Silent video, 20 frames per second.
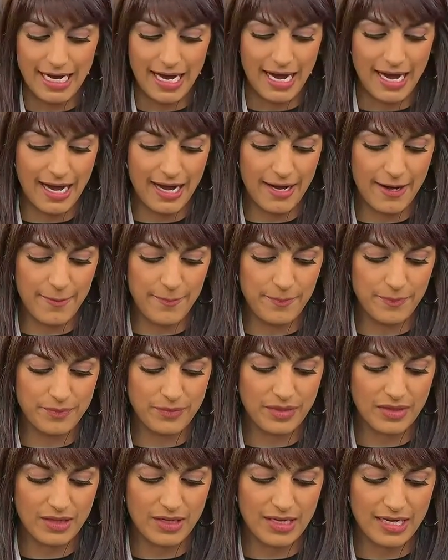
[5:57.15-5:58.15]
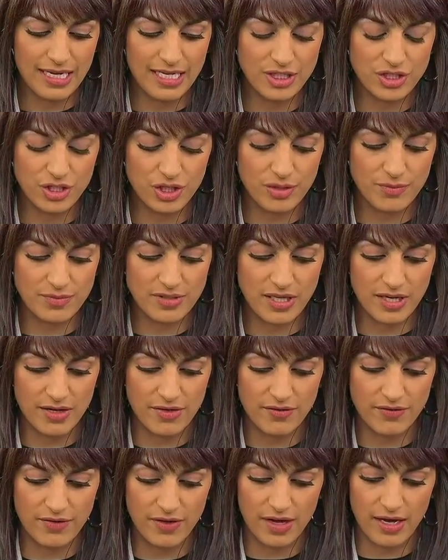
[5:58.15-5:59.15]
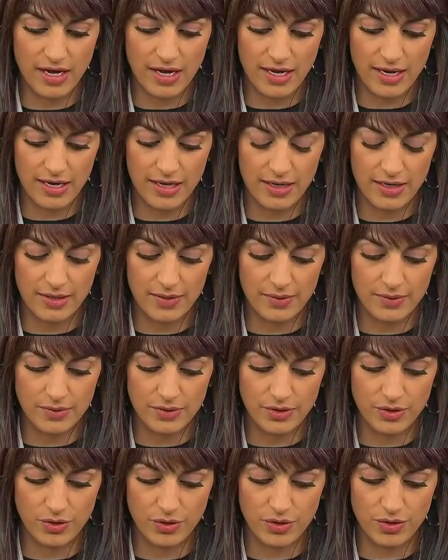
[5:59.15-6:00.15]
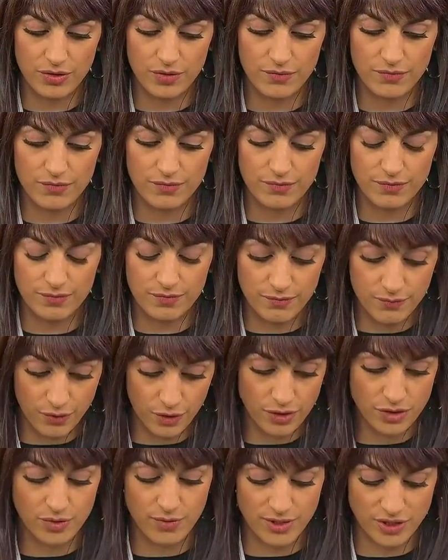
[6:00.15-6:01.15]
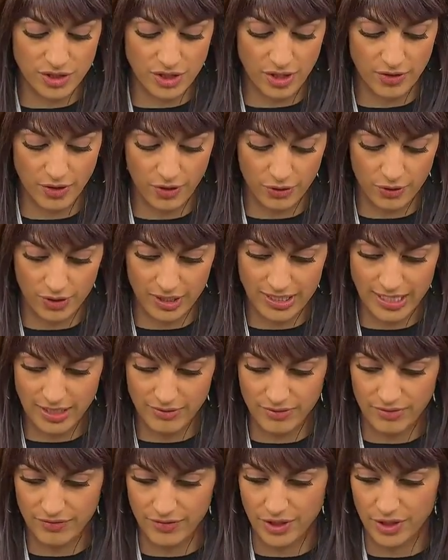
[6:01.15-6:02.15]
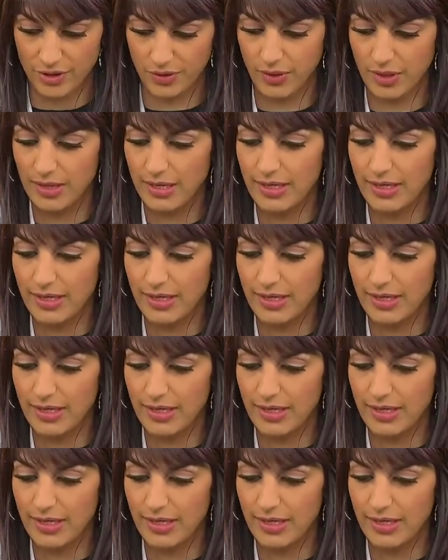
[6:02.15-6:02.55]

Um, in terms of uh, your first question on the 30-day review,